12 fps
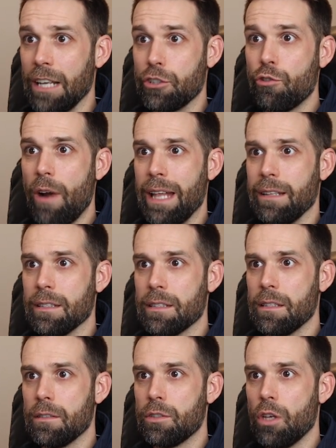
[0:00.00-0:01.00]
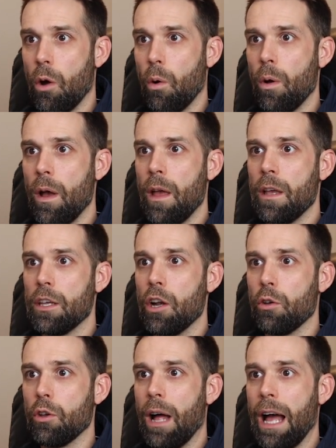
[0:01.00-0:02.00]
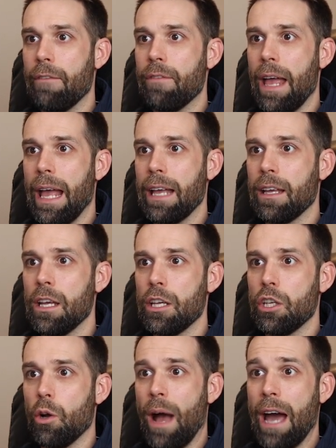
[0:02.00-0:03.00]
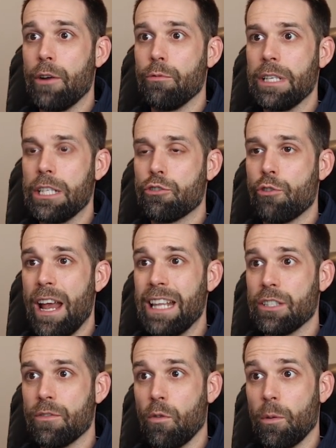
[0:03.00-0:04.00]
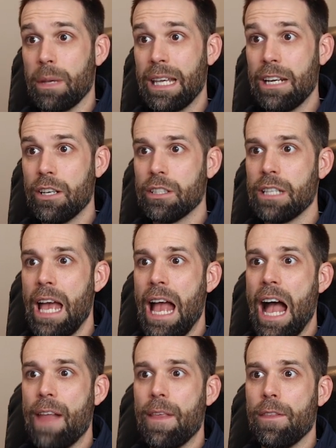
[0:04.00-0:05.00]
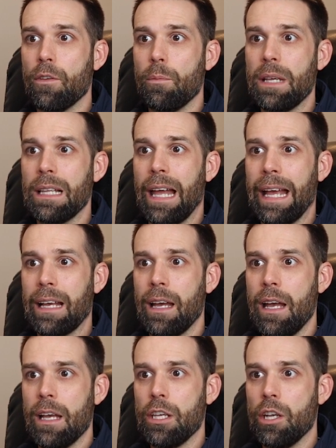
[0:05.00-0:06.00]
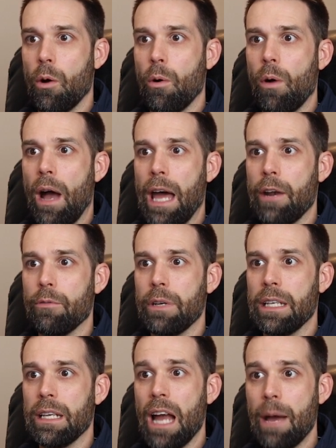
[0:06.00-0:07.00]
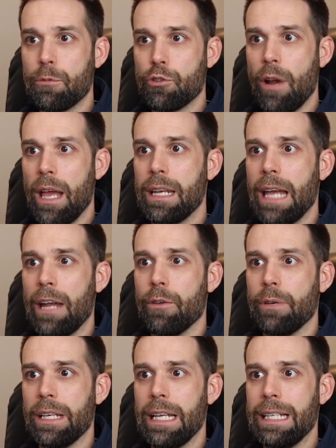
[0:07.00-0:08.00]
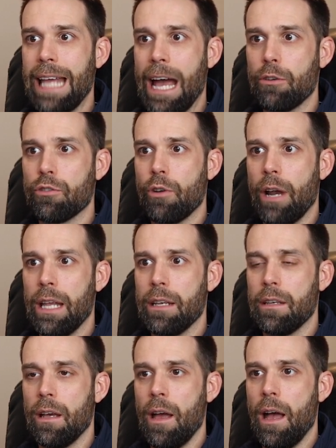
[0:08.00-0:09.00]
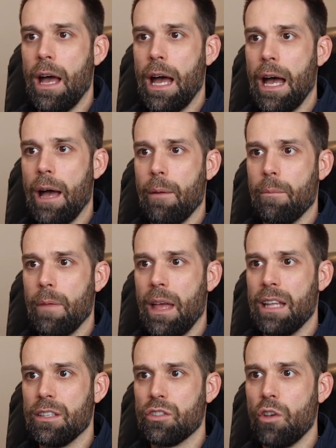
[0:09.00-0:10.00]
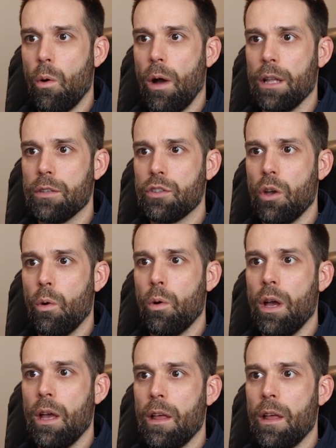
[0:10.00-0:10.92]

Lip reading: trends. So, you'll have how to read trends for beginners. And then there'll be like, how to read an uptrend, how to read a downtrend, and so on. So